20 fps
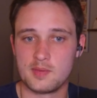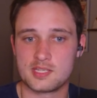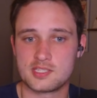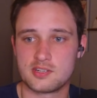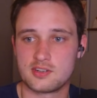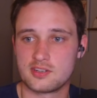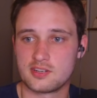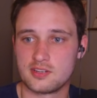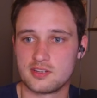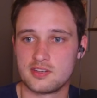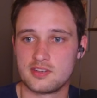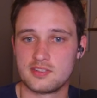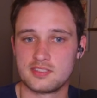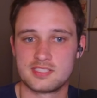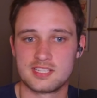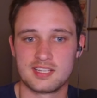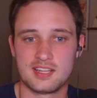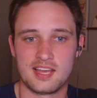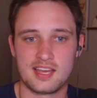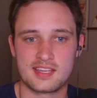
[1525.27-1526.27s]
sure
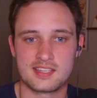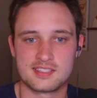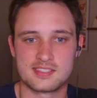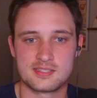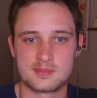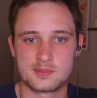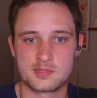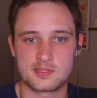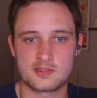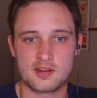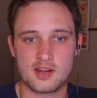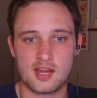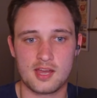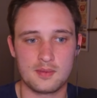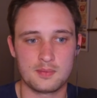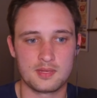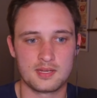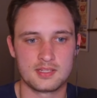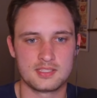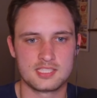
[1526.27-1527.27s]
to like and
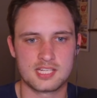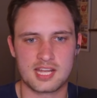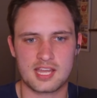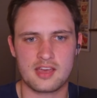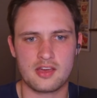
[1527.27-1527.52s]
subscribe and check